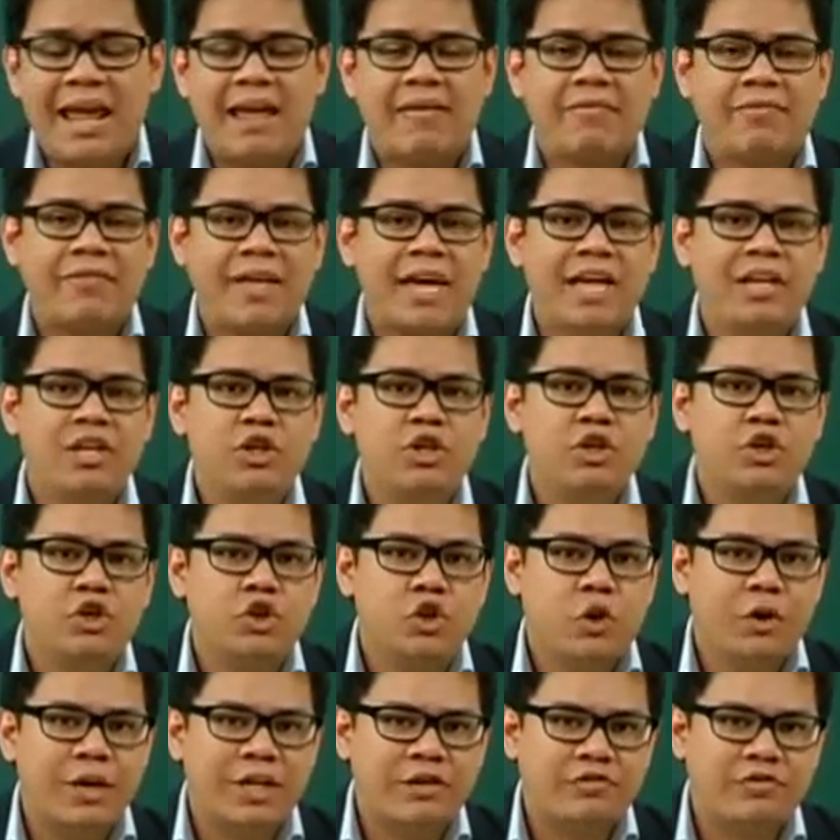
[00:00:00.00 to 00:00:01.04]
And then
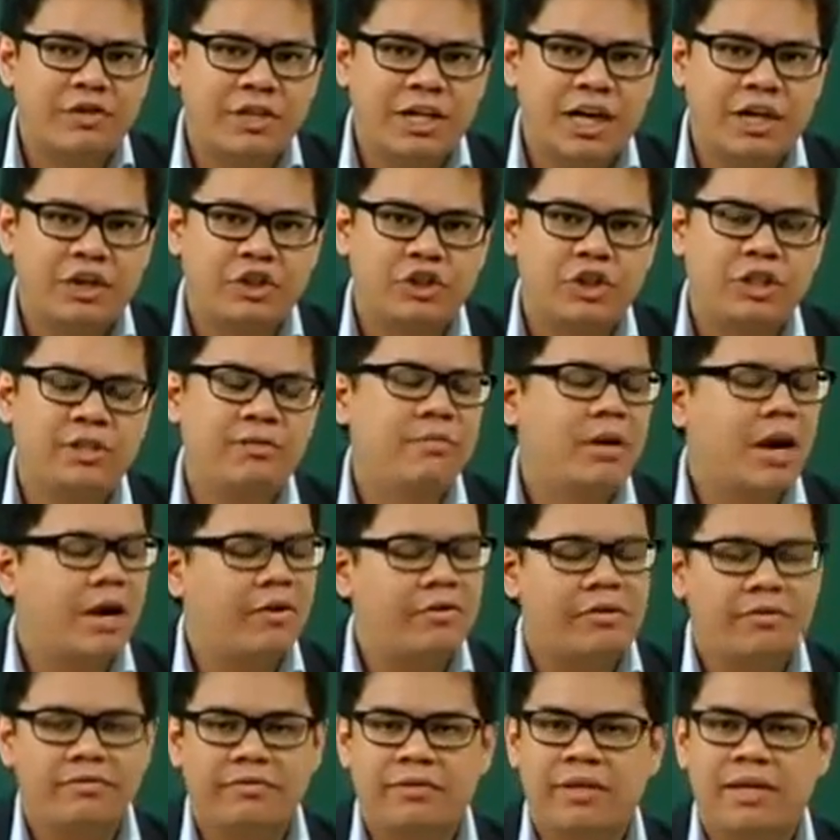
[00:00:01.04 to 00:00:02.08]
your introduction, I
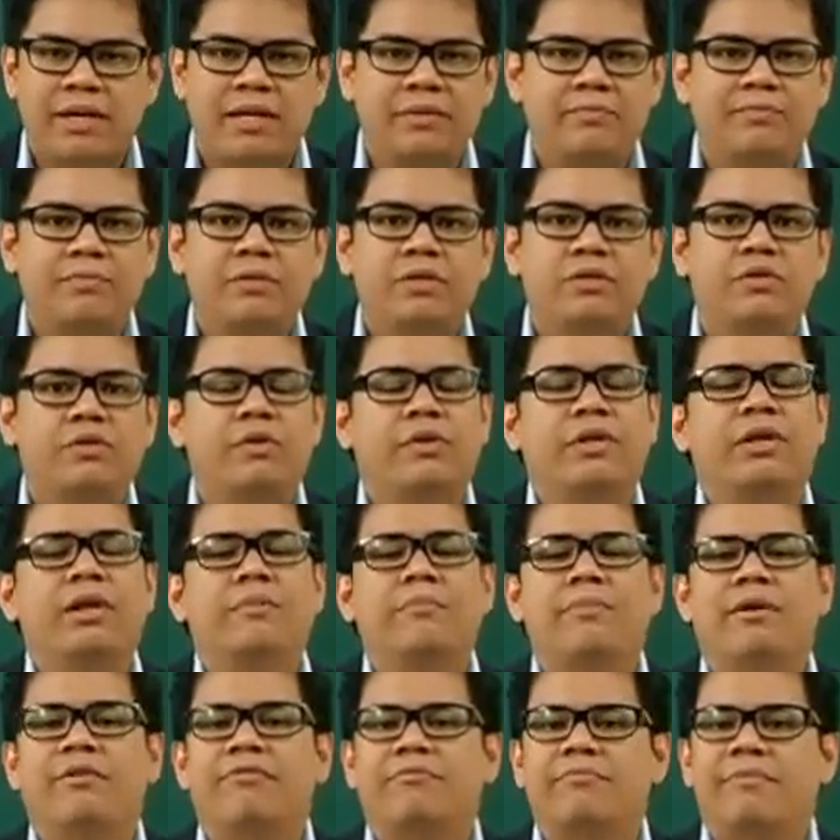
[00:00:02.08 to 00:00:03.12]
refer to the
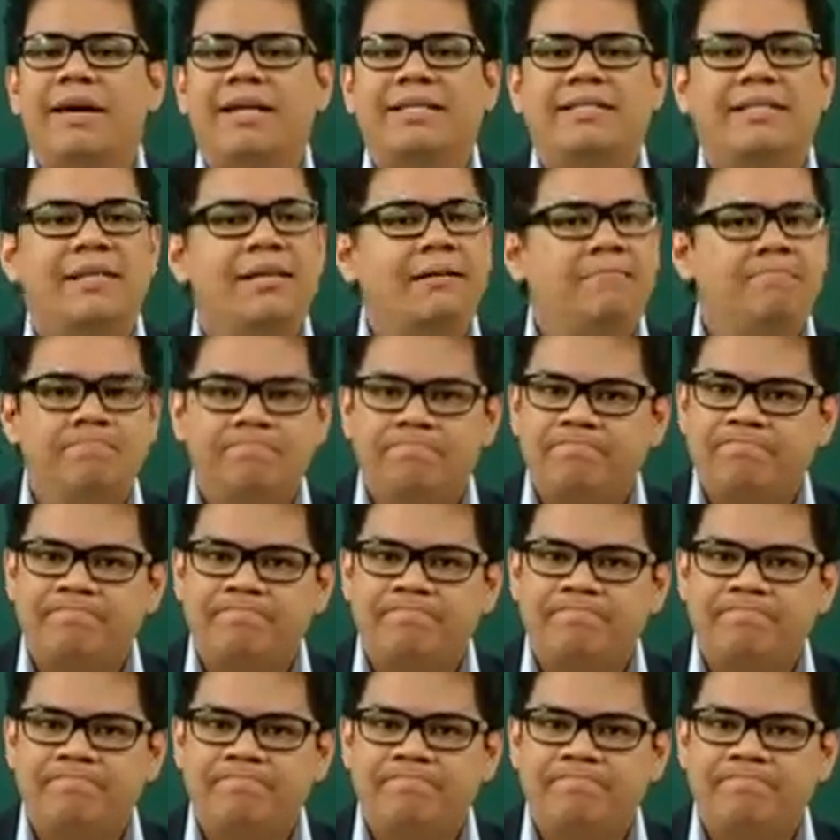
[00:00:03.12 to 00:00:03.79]
above matter,